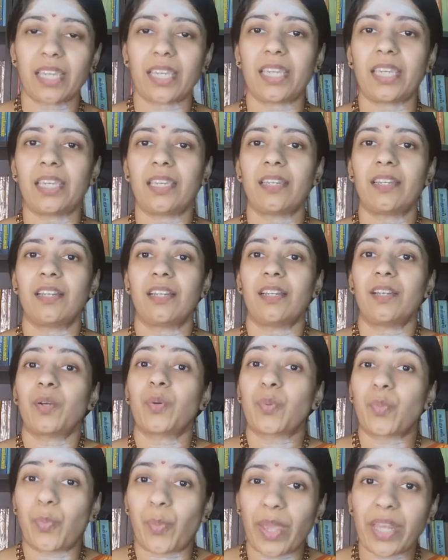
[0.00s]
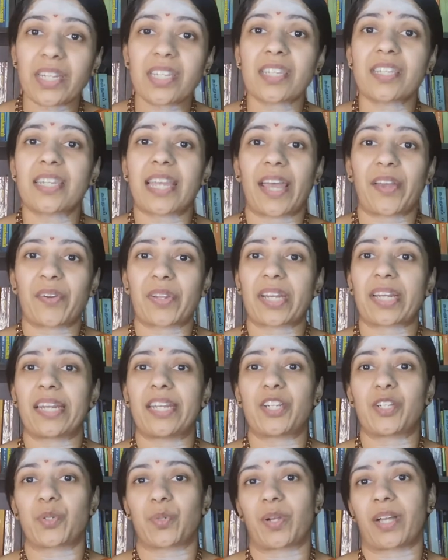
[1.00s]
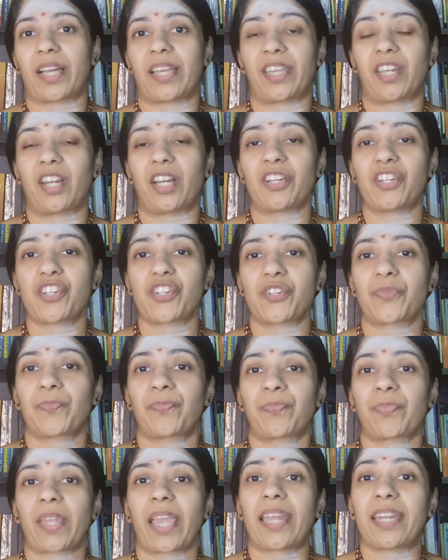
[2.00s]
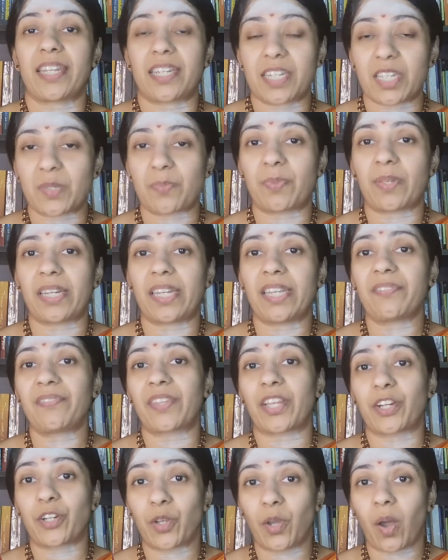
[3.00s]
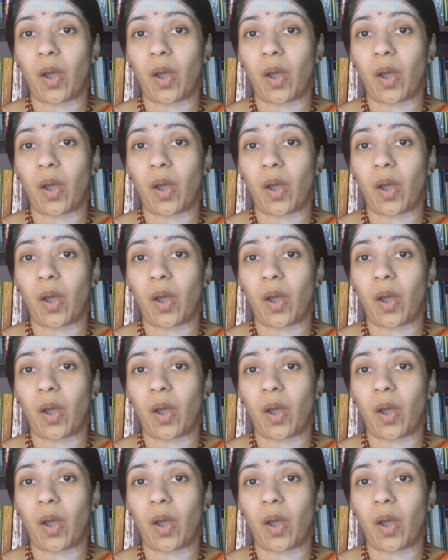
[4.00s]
He went directly to Kailash, and it is believed that